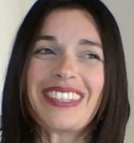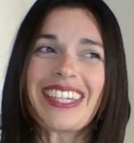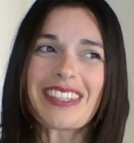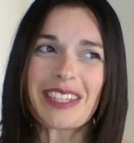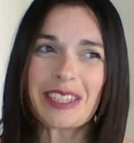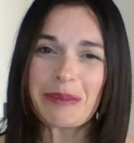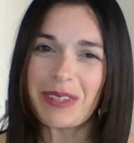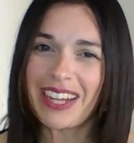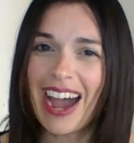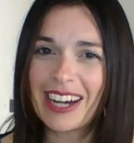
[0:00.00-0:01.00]
It's a little
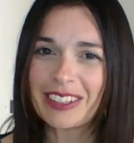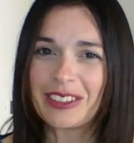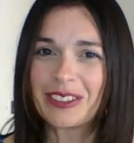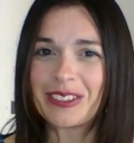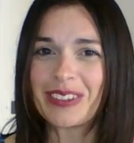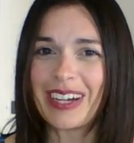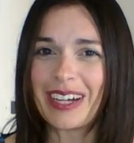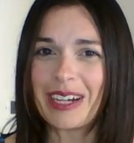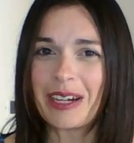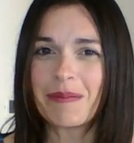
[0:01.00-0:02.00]
bit hard to
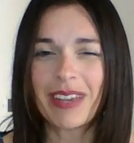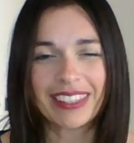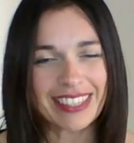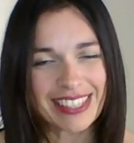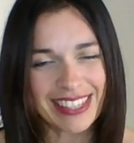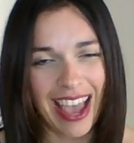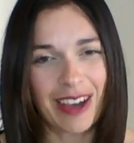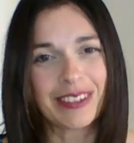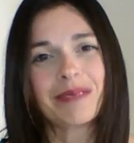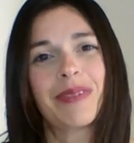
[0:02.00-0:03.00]
make this
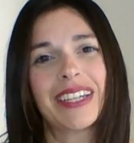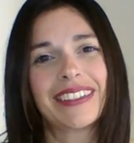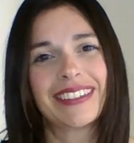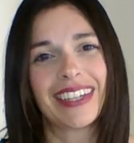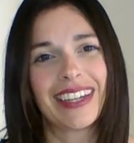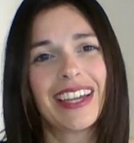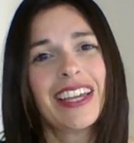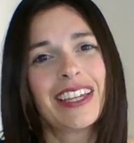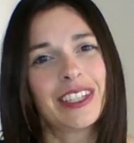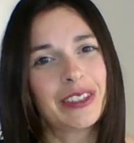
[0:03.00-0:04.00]
sound, but
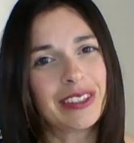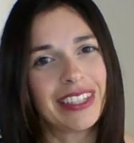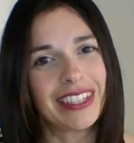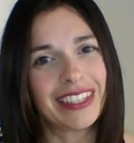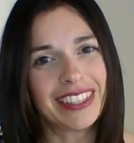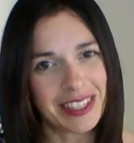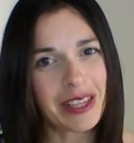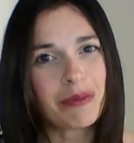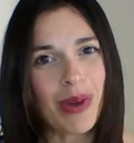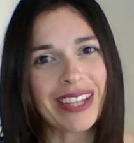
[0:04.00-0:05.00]
you'll need
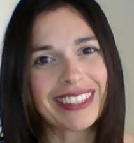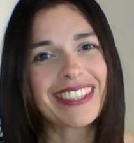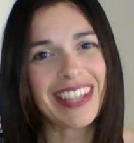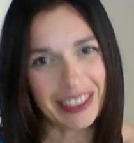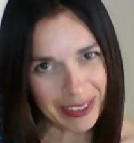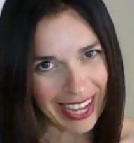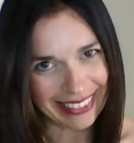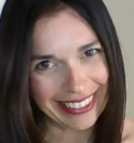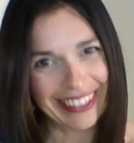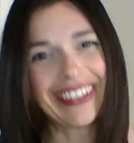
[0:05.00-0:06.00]
some practice and you'll
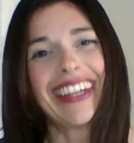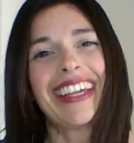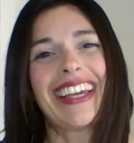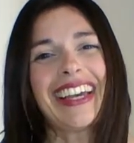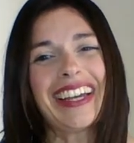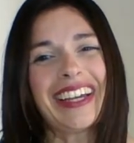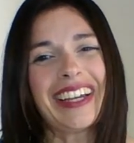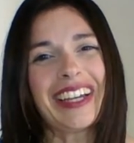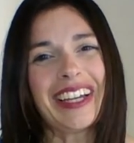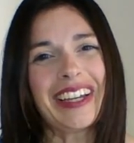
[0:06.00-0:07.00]
get there.
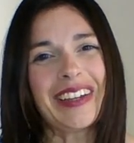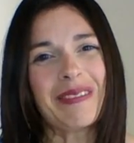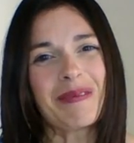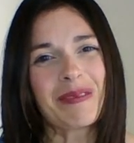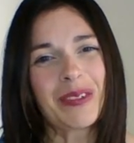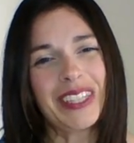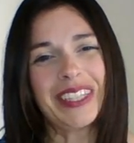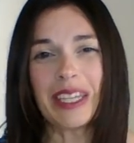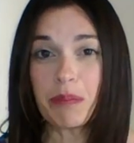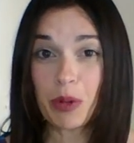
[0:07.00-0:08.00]

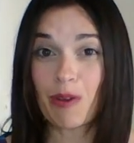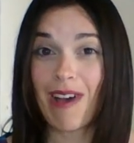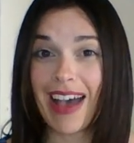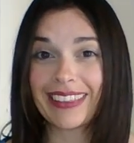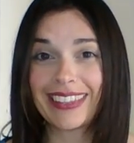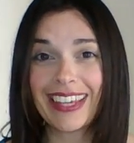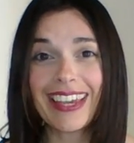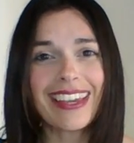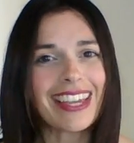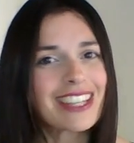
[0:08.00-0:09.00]
Quindi
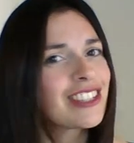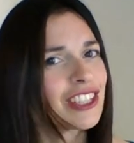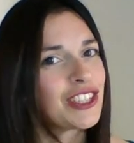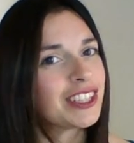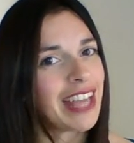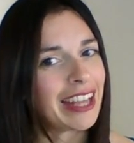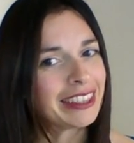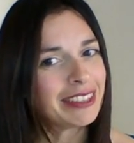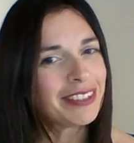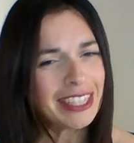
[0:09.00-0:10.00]
provate,
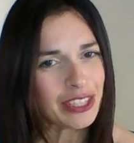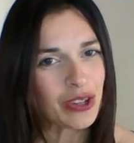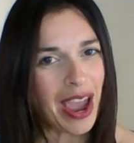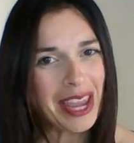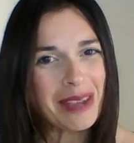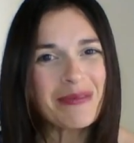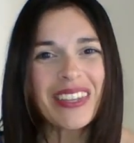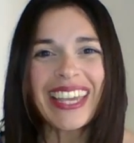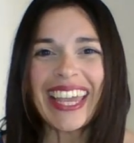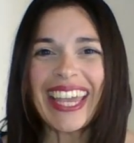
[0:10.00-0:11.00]
esercitatevi, try,
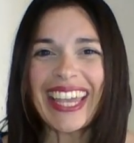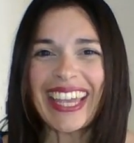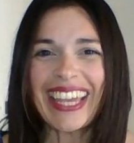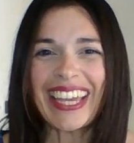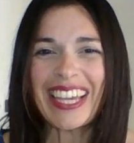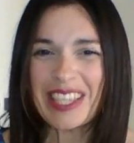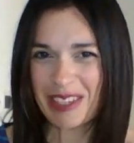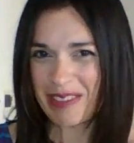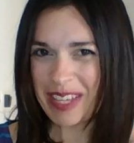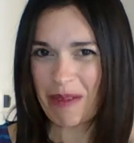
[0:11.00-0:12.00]
e
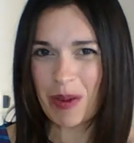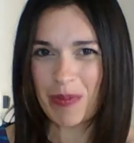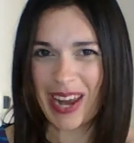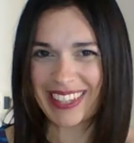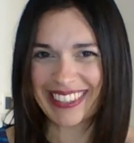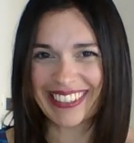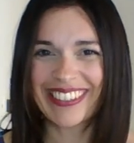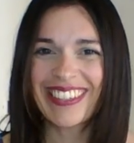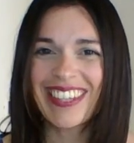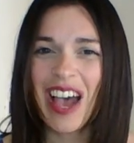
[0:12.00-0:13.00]
ci vediamo
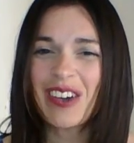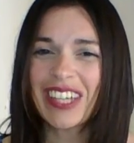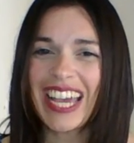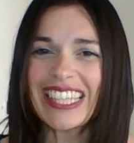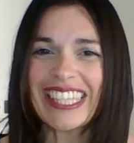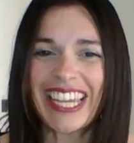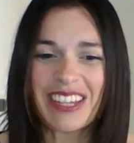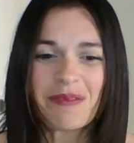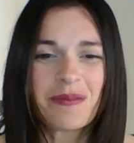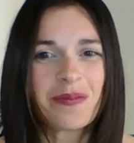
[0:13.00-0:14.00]
presto. Ciao, grazie!